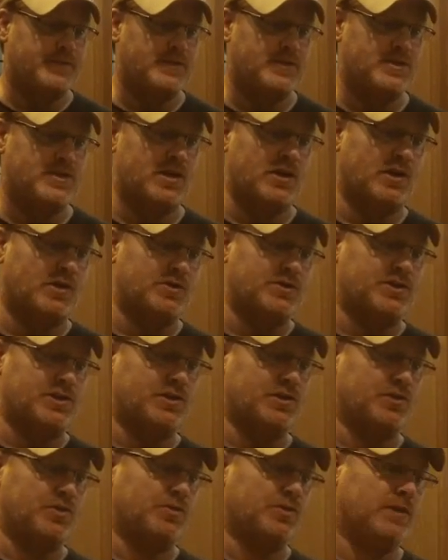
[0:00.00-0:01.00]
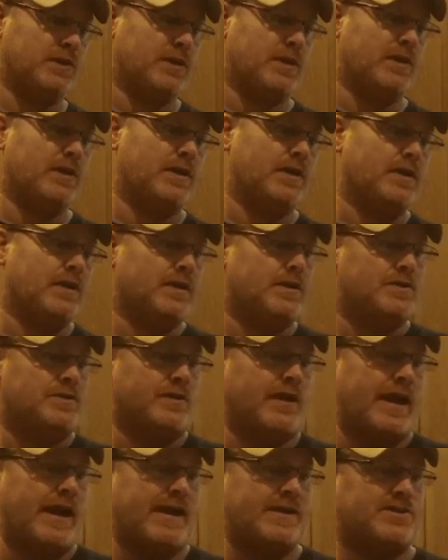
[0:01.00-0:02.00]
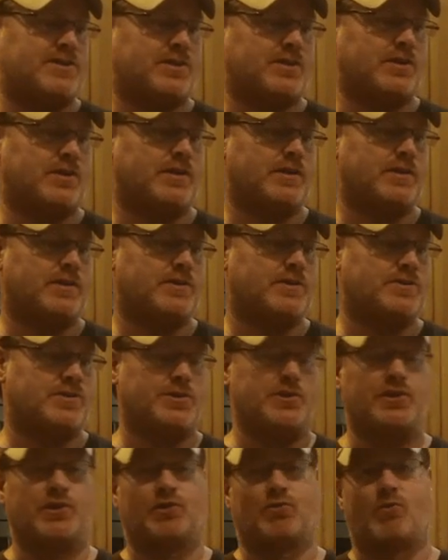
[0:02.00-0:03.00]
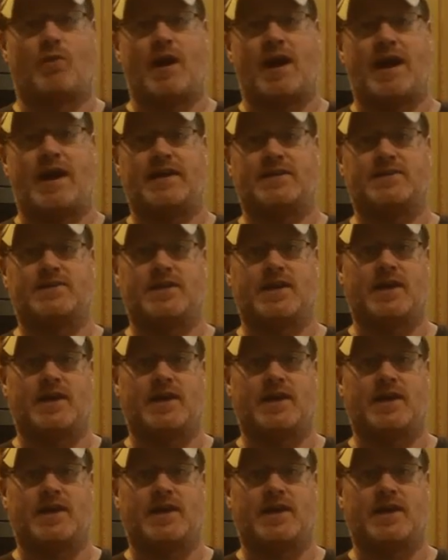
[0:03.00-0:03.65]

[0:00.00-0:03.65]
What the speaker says: so to answer to your rant,